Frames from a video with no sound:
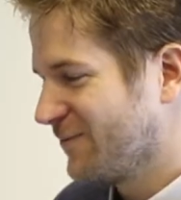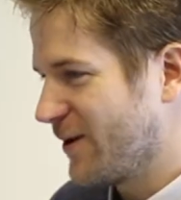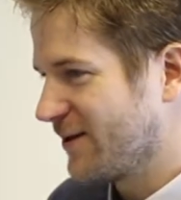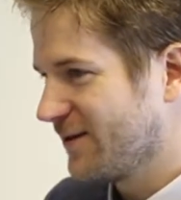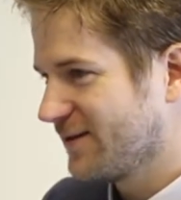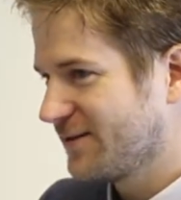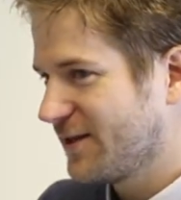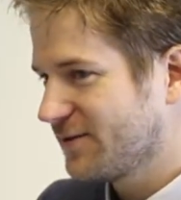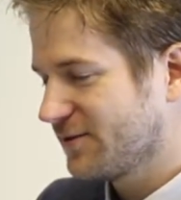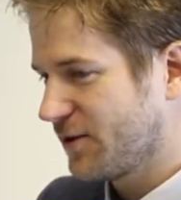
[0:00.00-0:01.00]
Well,
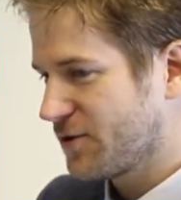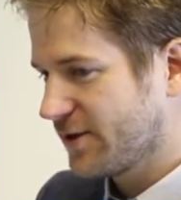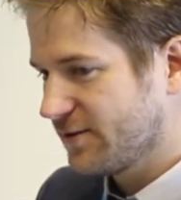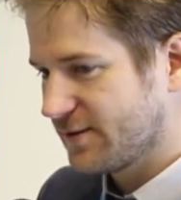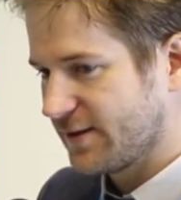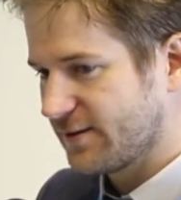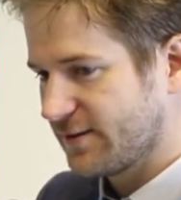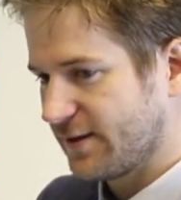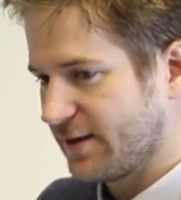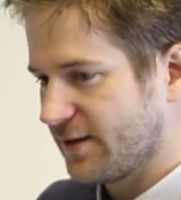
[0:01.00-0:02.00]
data suggests
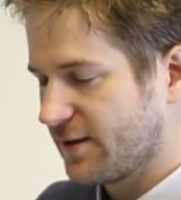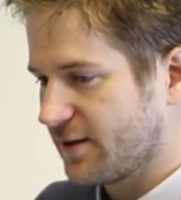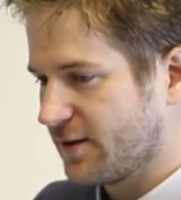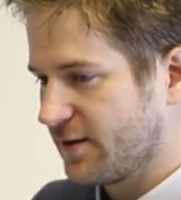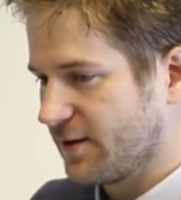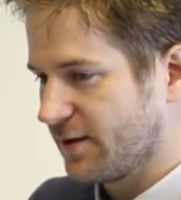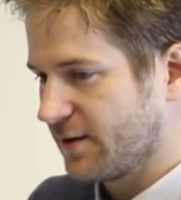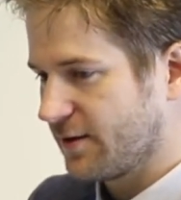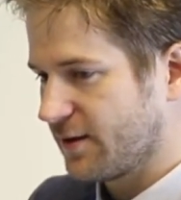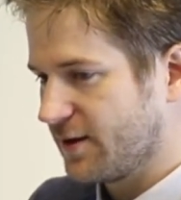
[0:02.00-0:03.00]
that
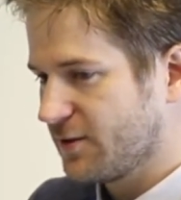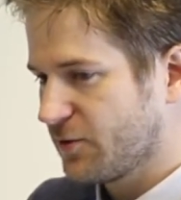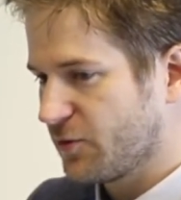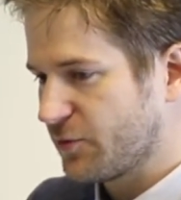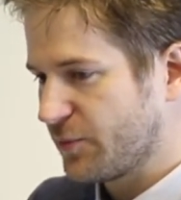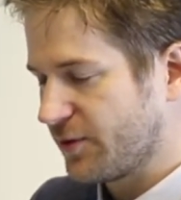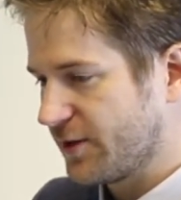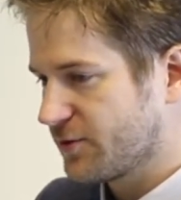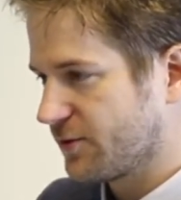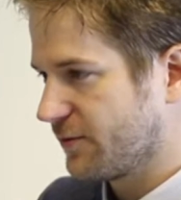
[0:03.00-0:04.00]

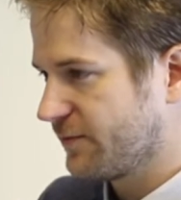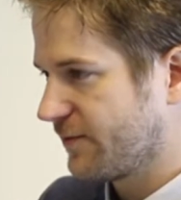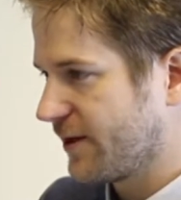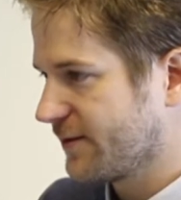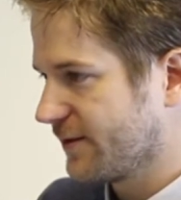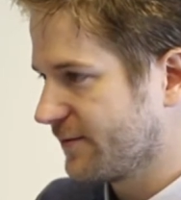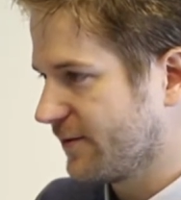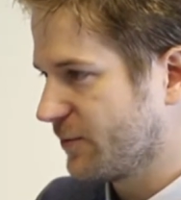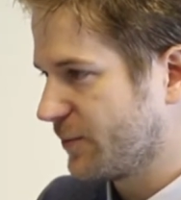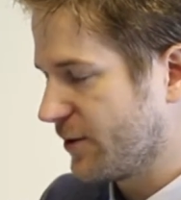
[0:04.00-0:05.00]
incorporation of right
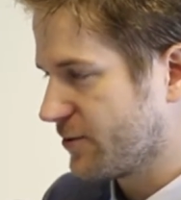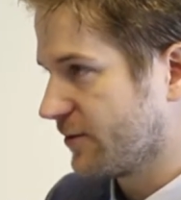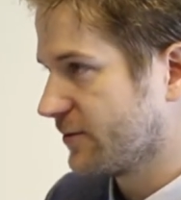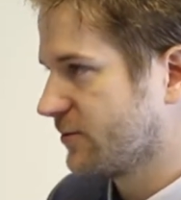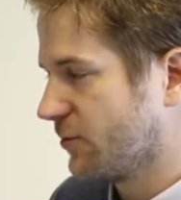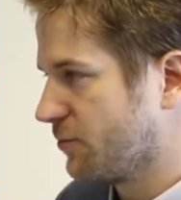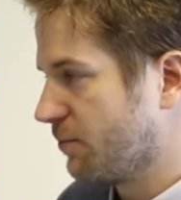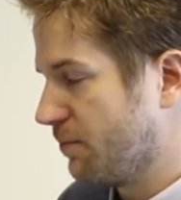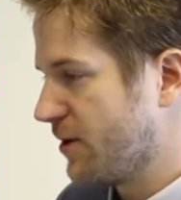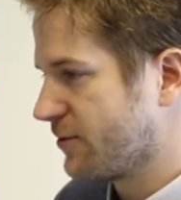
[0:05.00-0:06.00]
atrial pressure, so
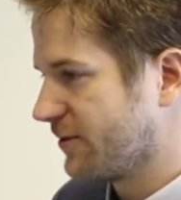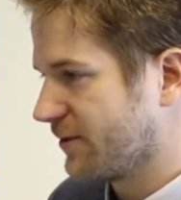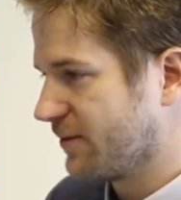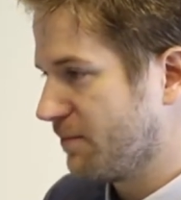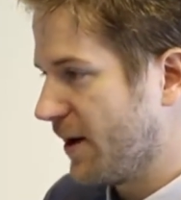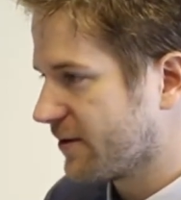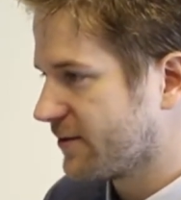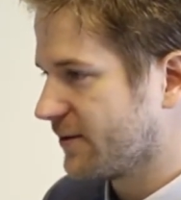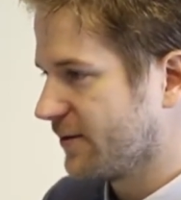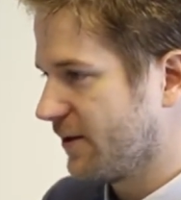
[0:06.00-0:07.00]
measuring
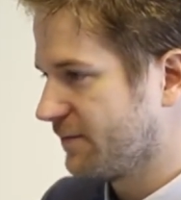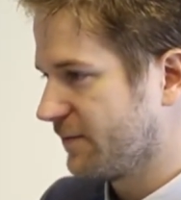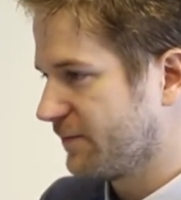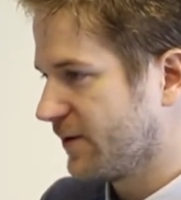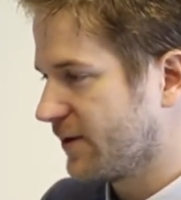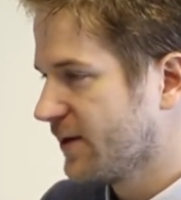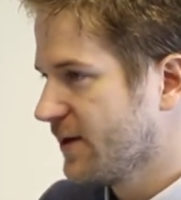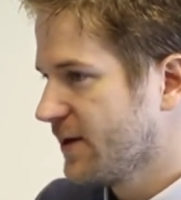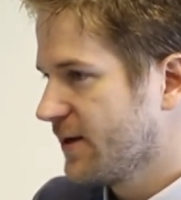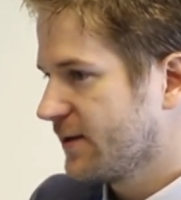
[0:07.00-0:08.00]
myocardial FFR,
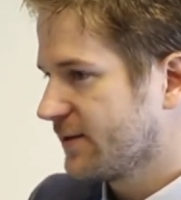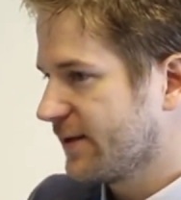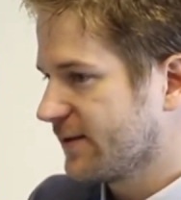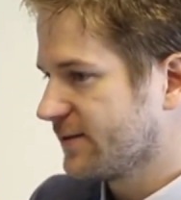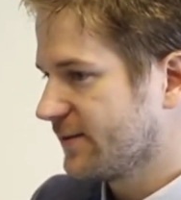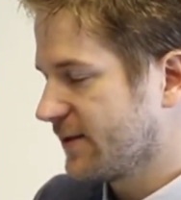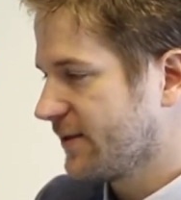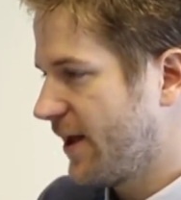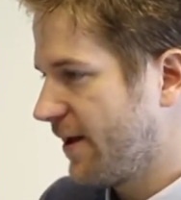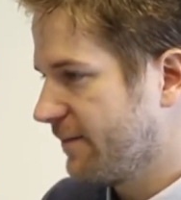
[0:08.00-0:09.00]
does not
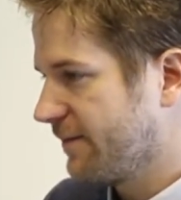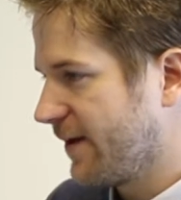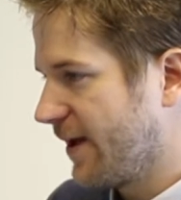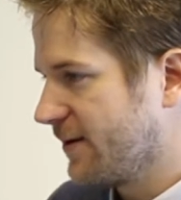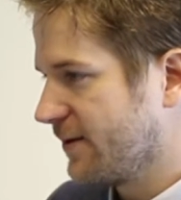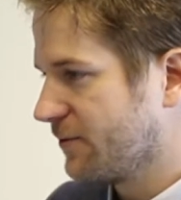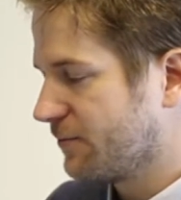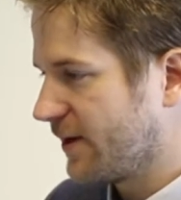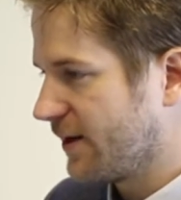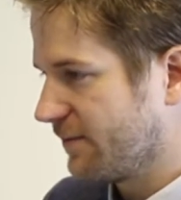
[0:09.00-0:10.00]
have any
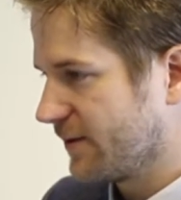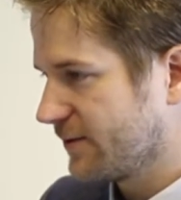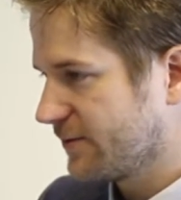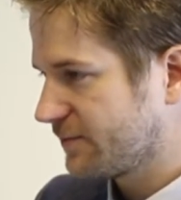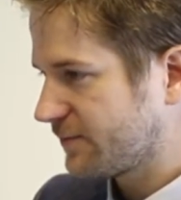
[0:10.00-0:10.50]
relevant